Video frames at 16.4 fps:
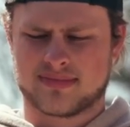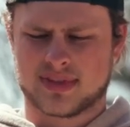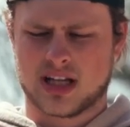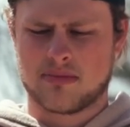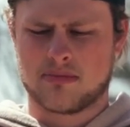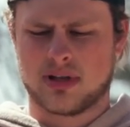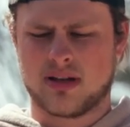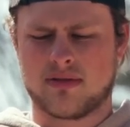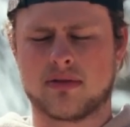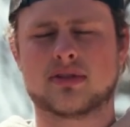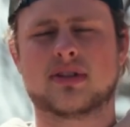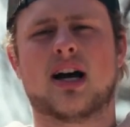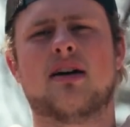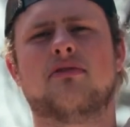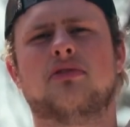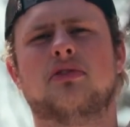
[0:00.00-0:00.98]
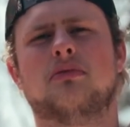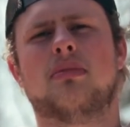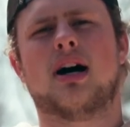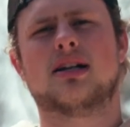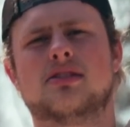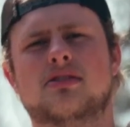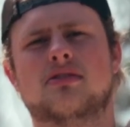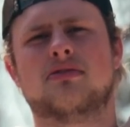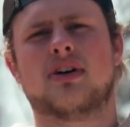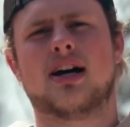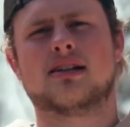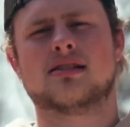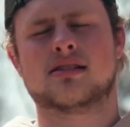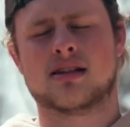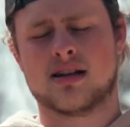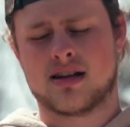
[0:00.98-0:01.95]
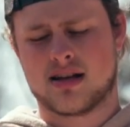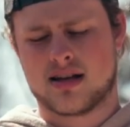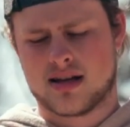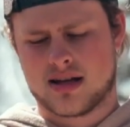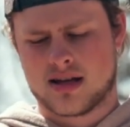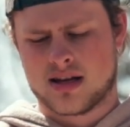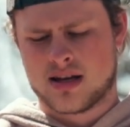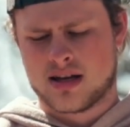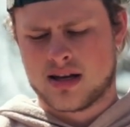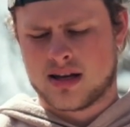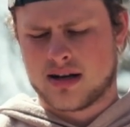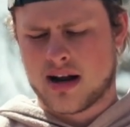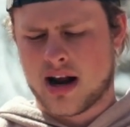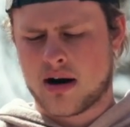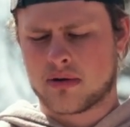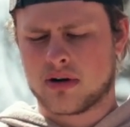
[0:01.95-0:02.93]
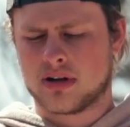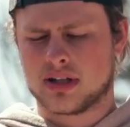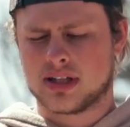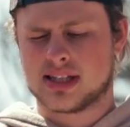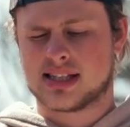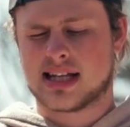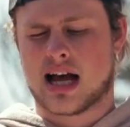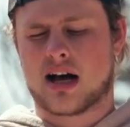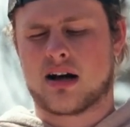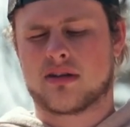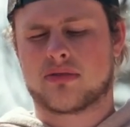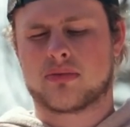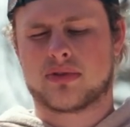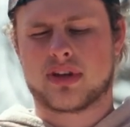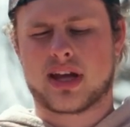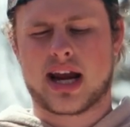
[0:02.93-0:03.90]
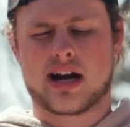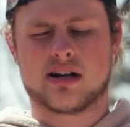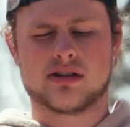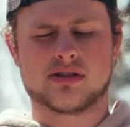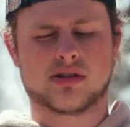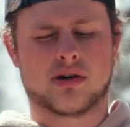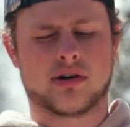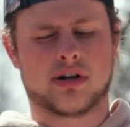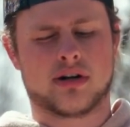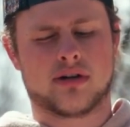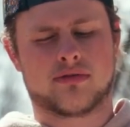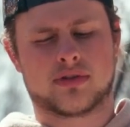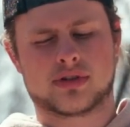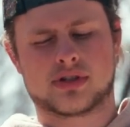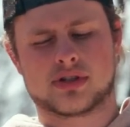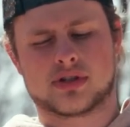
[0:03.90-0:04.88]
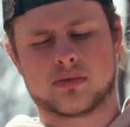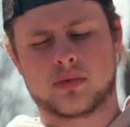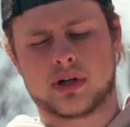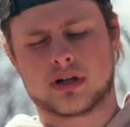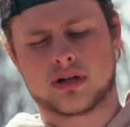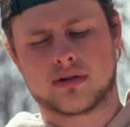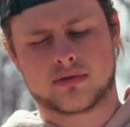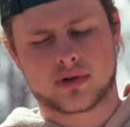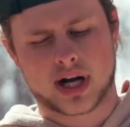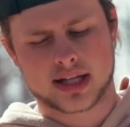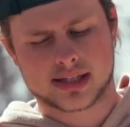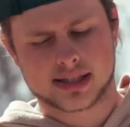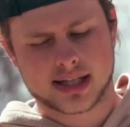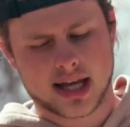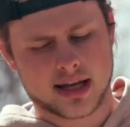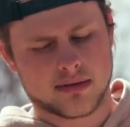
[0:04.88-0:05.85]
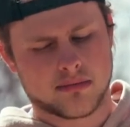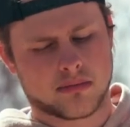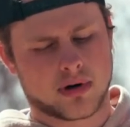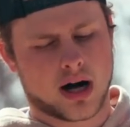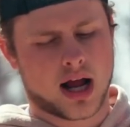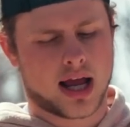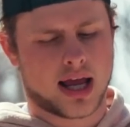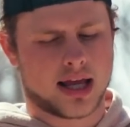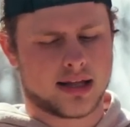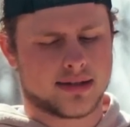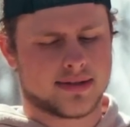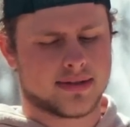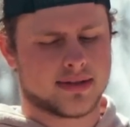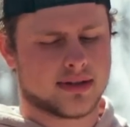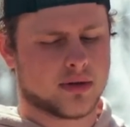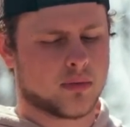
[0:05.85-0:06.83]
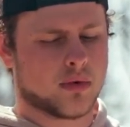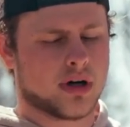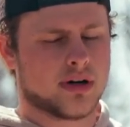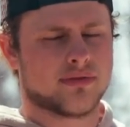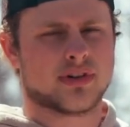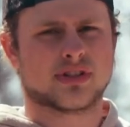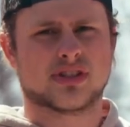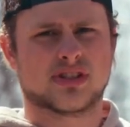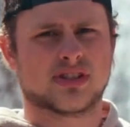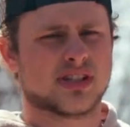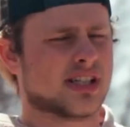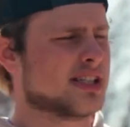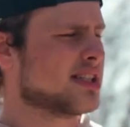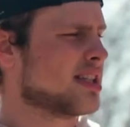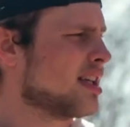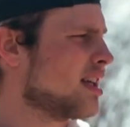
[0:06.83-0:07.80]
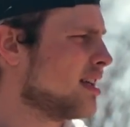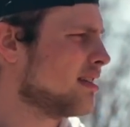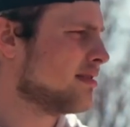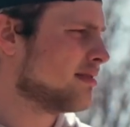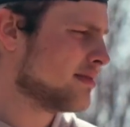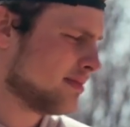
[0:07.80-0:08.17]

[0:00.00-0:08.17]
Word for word: Can you believe it? Time flew by so fast. Now we're on to the South with Arizona versus the winner of Wright State and Bryant, the 1 versus 16.